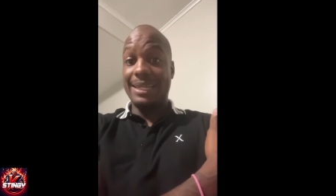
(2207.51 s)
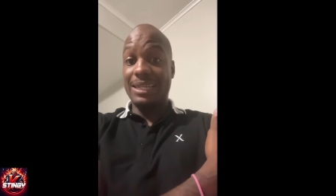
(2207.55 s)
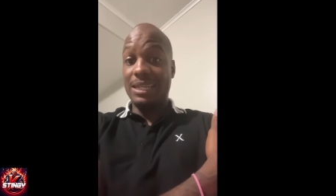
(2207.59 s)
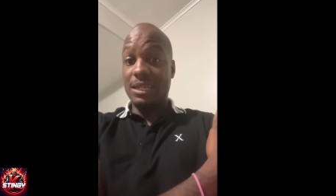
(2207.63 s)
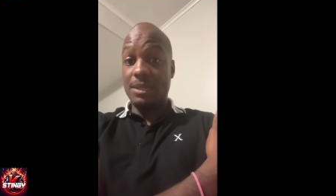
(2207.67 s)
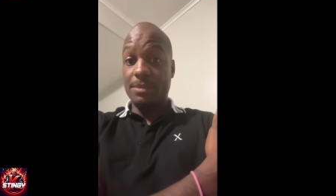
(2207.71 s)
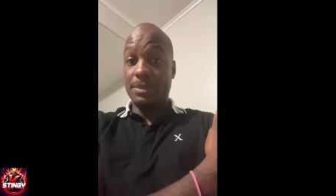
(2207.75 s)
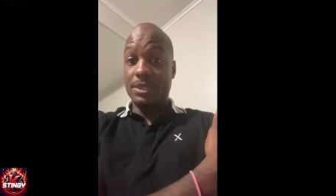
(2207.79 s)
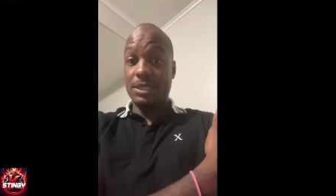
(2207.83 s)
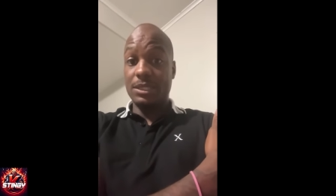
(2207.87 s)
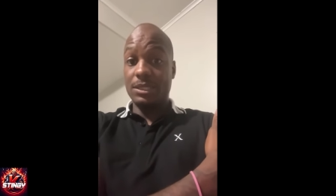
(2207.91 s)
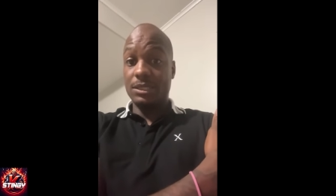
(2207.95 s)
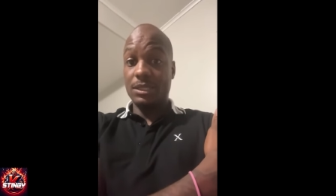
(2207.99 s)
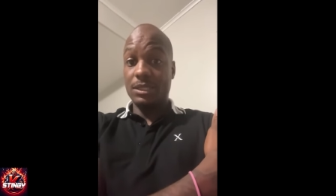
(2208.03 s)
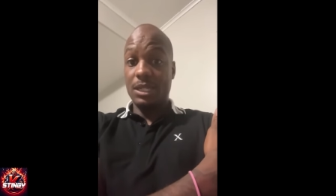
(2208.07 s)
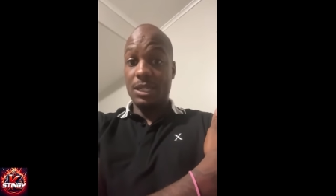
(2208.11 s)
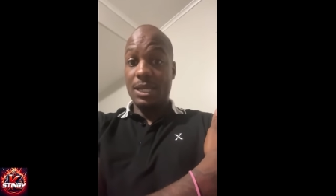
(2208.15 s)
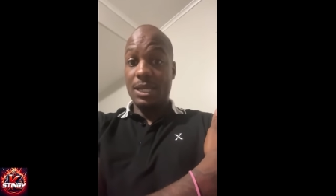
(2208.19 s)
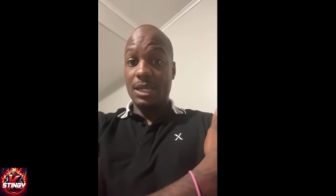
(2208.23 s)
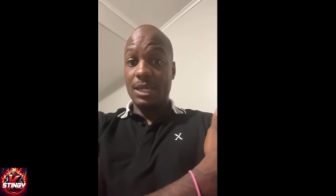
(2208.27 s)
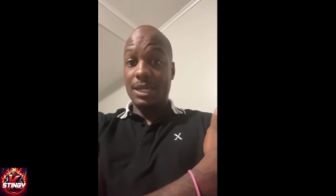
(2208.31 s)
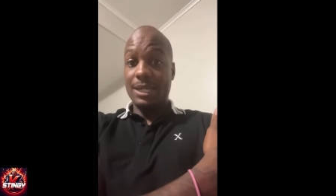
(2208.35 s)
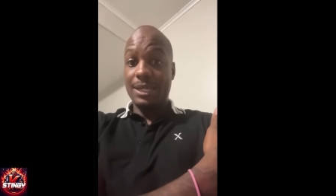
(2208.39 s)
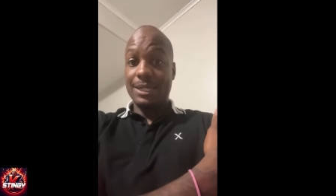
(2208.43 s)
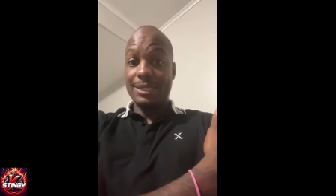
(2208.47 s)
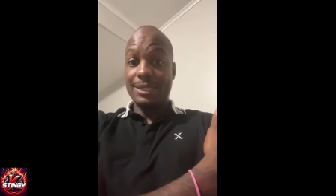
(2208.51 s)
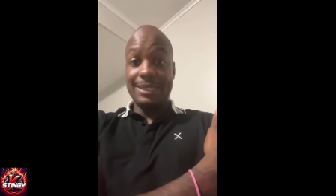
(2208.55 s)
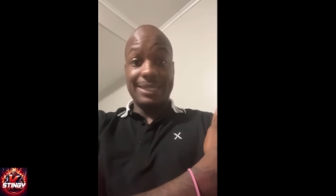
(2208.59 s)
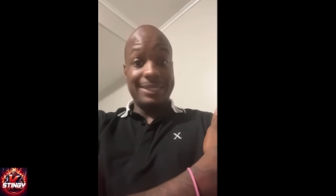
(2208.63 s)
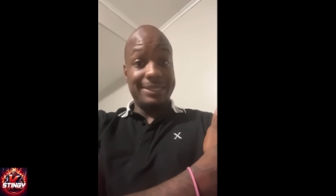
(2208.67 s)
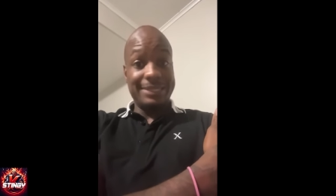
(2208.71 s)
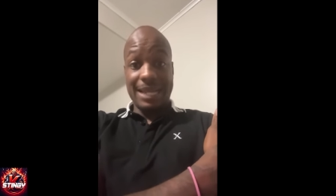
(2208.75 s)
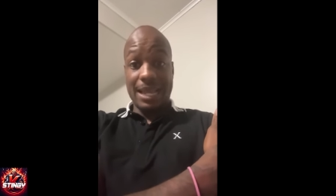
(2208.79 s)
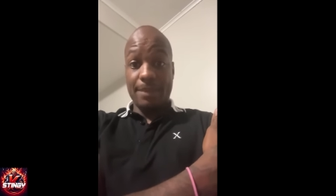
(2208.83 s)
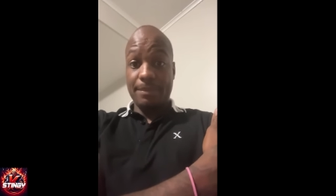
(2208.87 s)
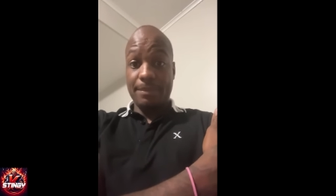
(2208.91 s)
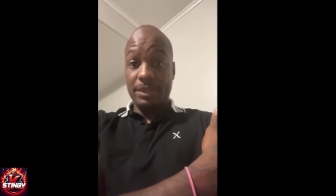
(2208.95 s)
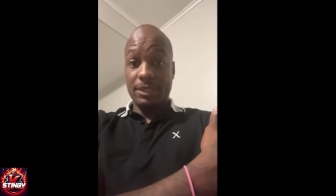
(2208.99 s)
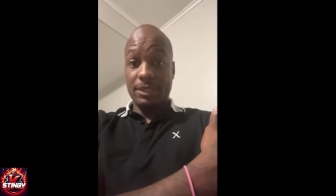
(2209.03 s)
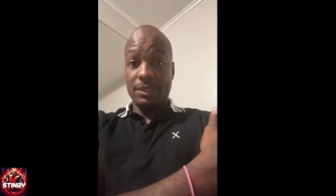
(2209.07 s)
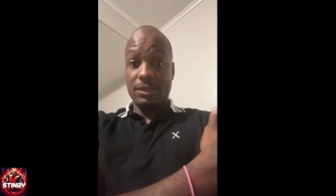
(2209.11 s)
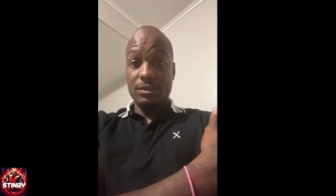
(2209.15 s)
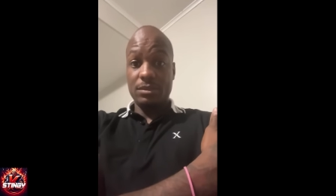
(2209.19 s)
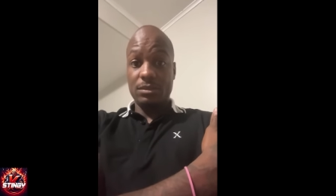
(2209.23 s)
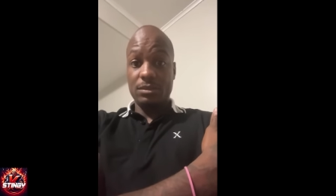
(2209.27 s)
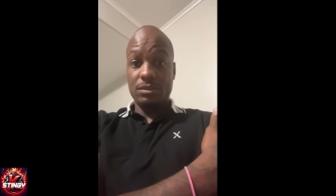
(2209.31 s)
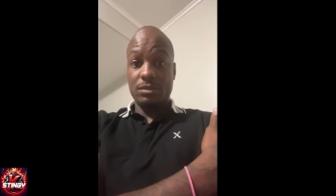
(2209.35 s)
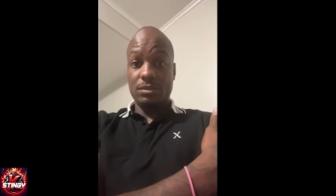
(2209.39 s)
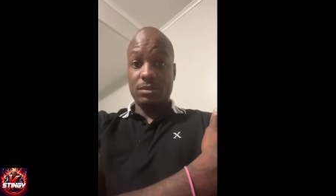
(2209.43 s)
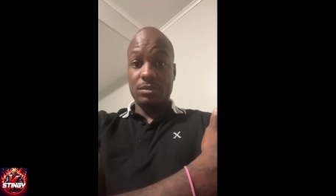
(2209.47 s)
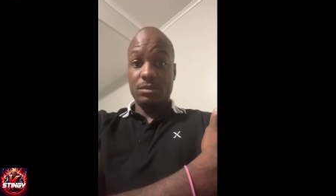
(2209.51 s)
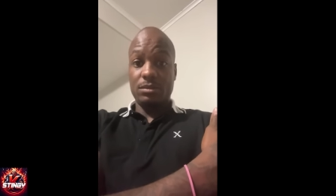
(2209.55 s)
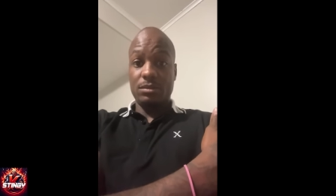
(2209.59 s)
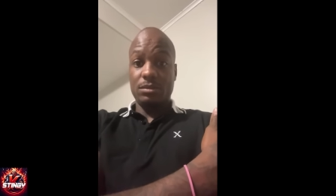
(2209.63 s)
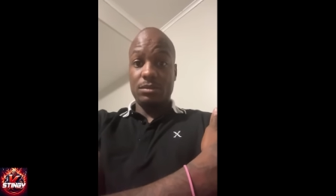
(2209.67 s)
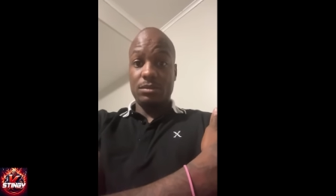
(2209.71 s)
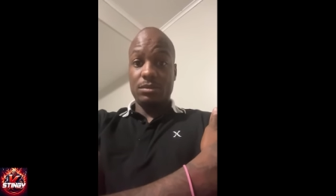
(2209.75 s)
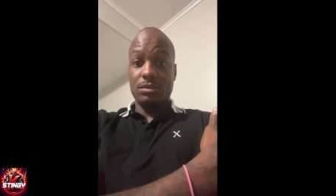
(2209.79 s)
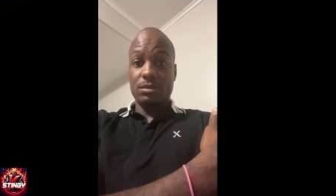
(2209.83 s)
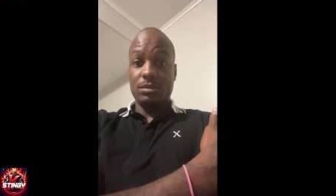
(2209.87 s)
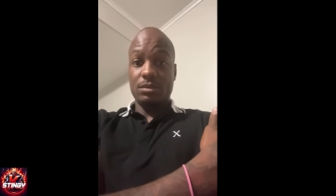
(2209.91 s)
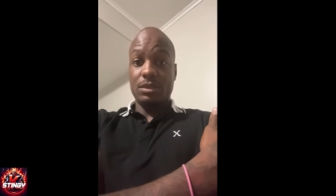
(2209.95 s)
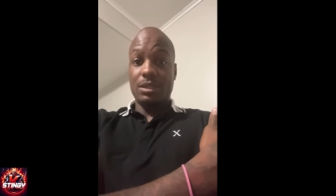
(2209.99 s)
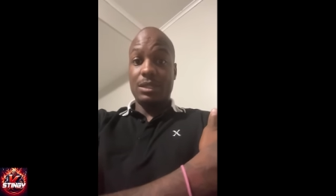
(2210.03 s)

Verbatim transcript: maintain the image. That's not me.